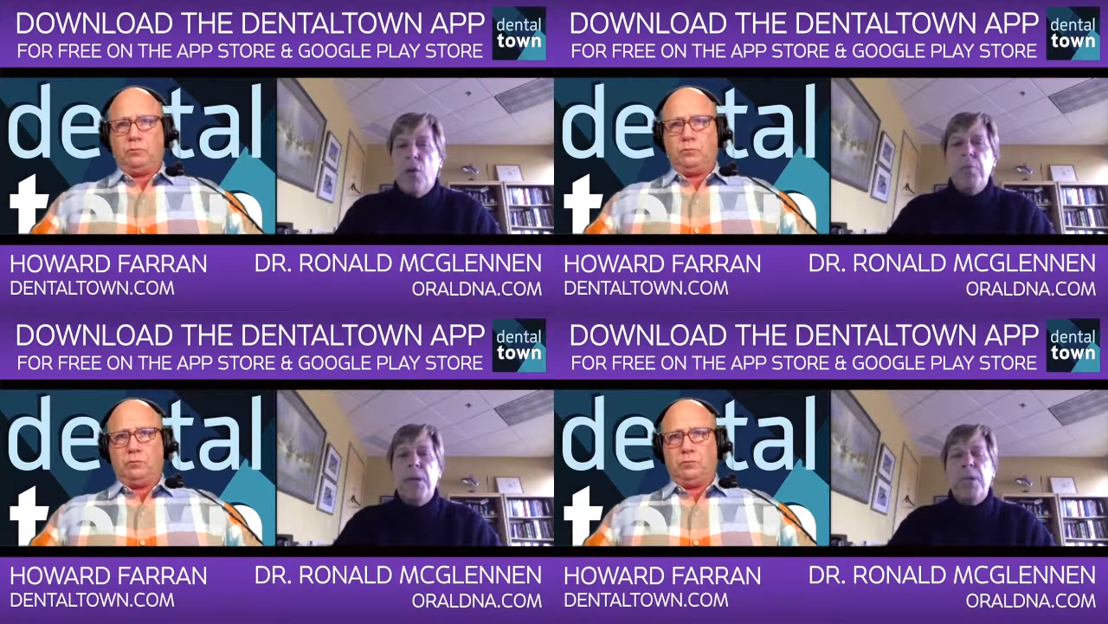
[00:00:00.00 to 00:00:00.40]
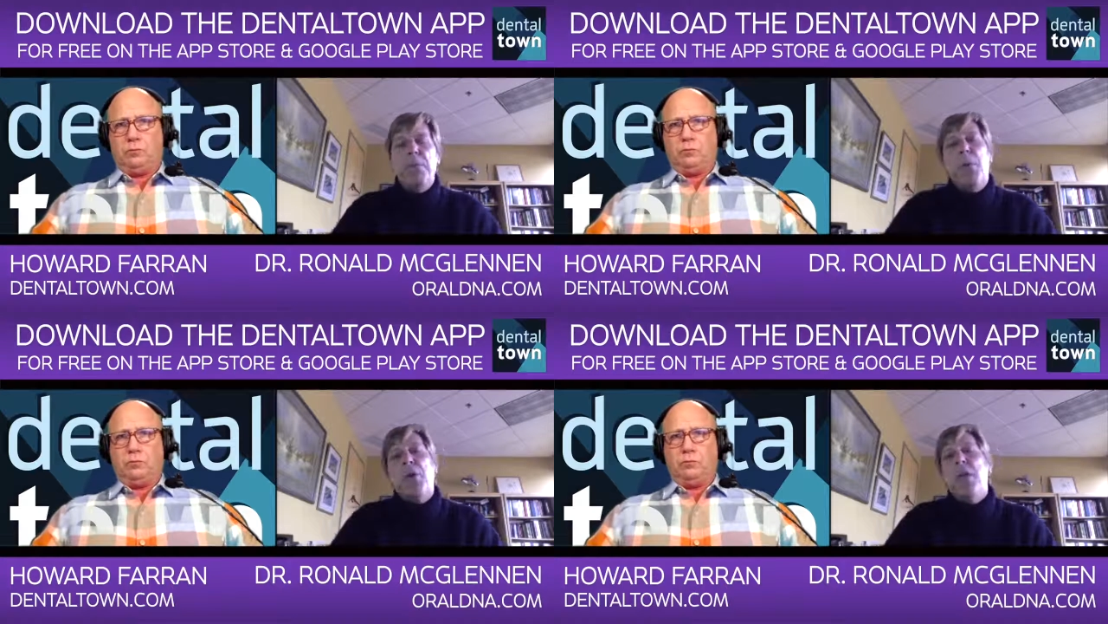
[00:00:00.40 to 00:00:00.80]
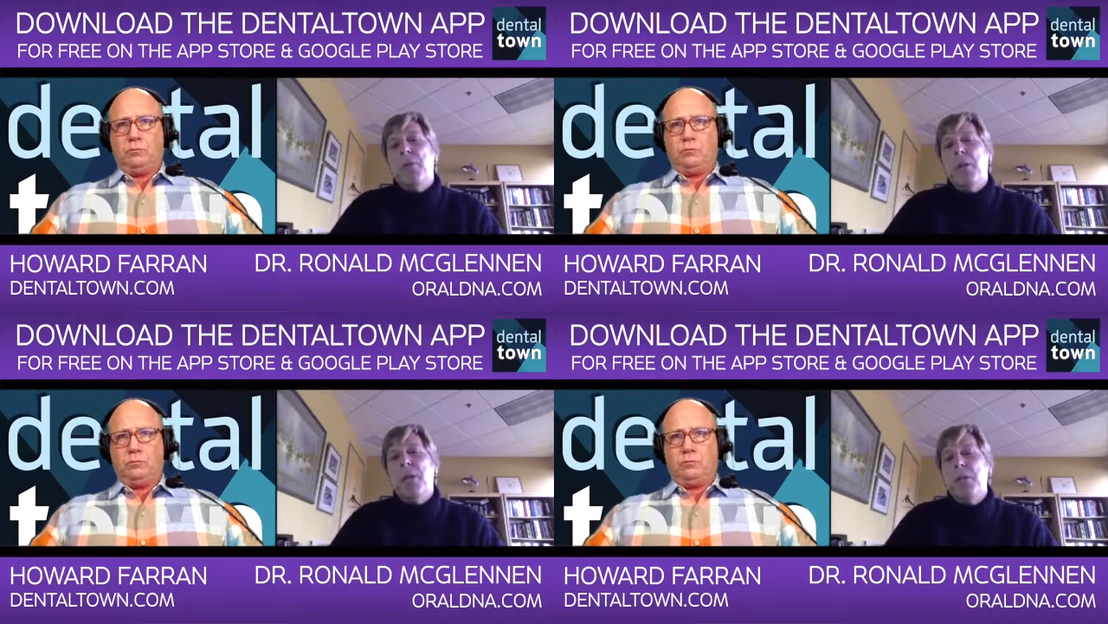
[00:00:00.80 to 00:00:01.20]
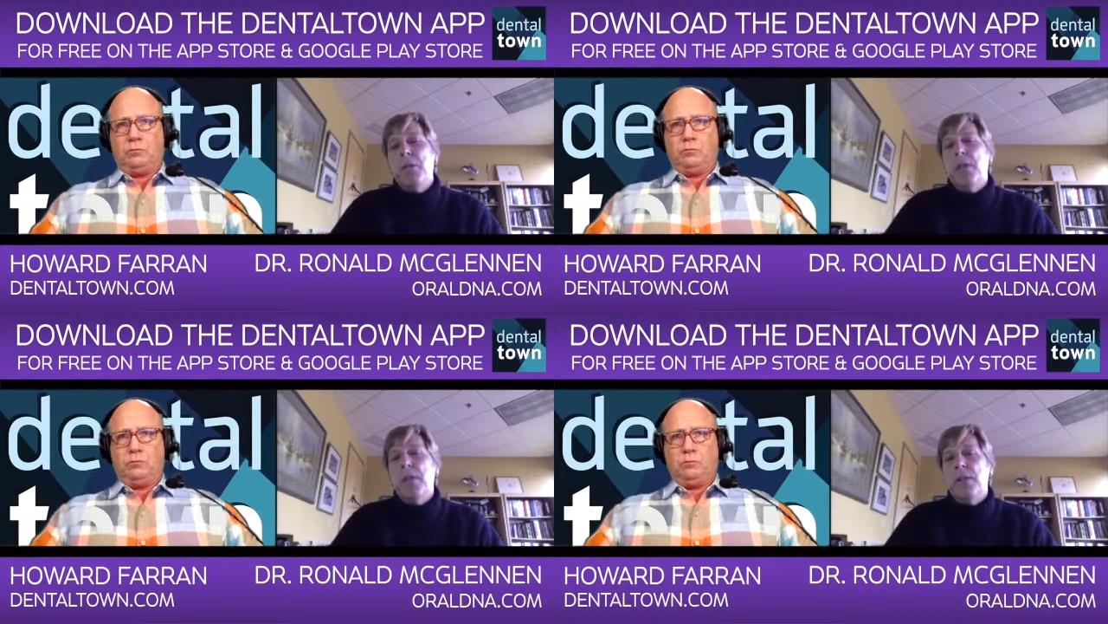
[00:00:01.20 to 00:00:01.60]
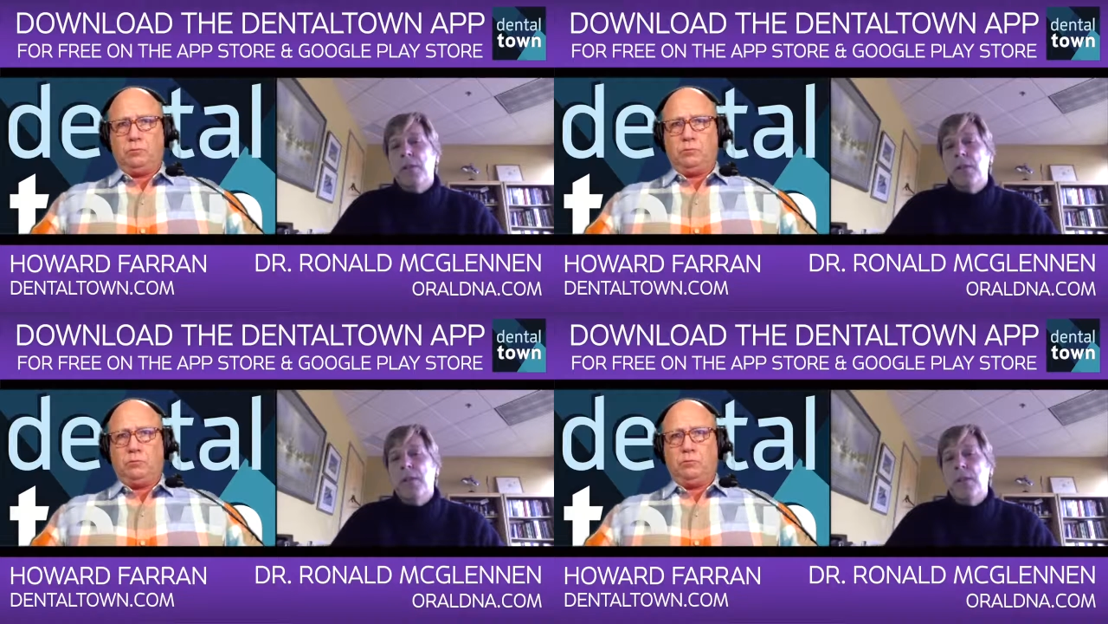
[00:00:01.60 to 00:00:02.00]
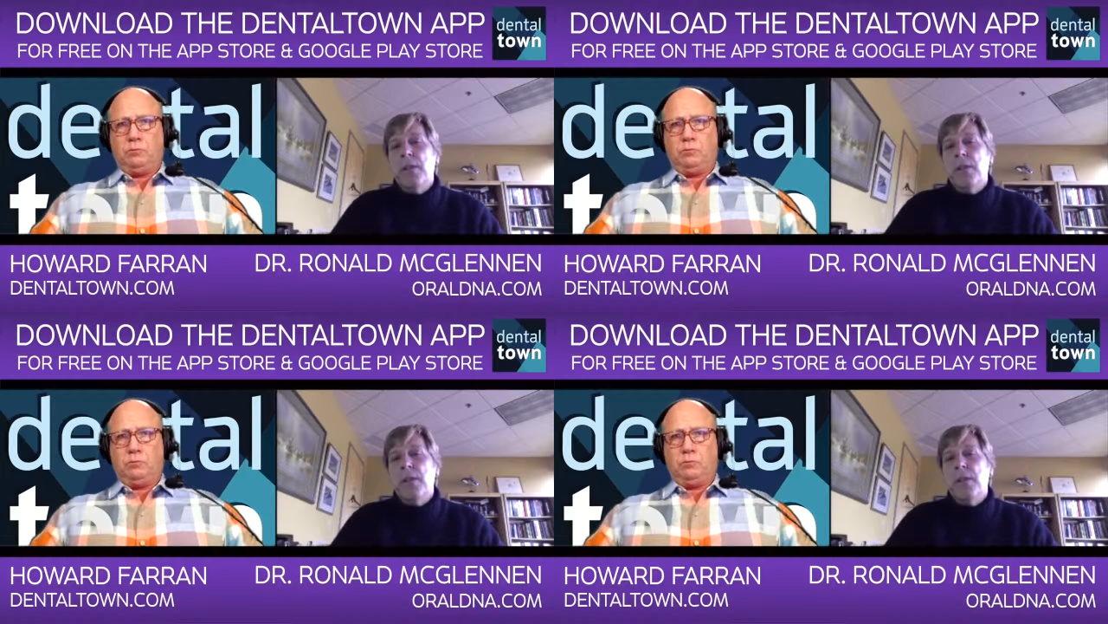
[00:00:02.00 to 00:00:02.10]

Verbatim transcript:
Speaker 1: old man smoking drinking disease.